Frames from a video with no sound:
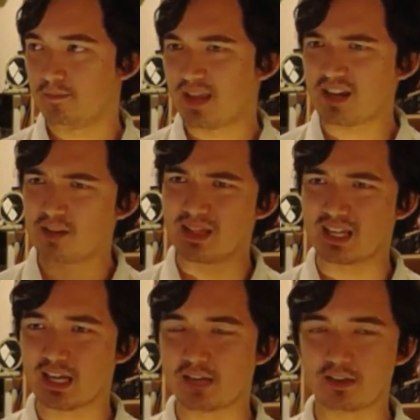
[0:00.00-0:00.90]
That could be the
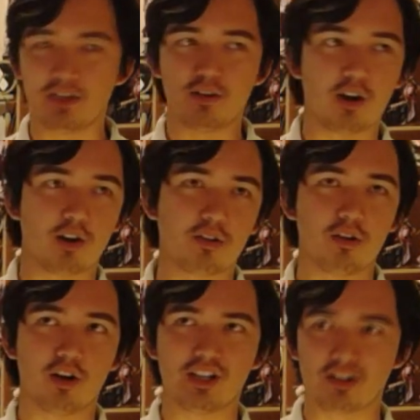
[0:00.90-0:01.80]
case. You know,
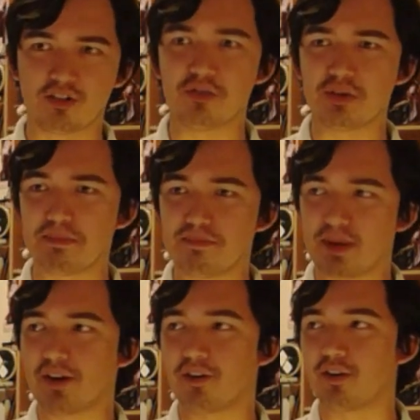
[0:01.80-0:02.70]
artists do get
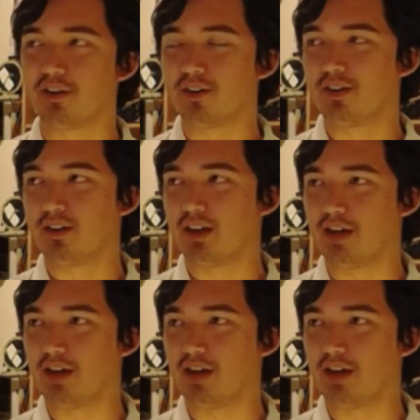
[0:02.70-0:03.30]
better at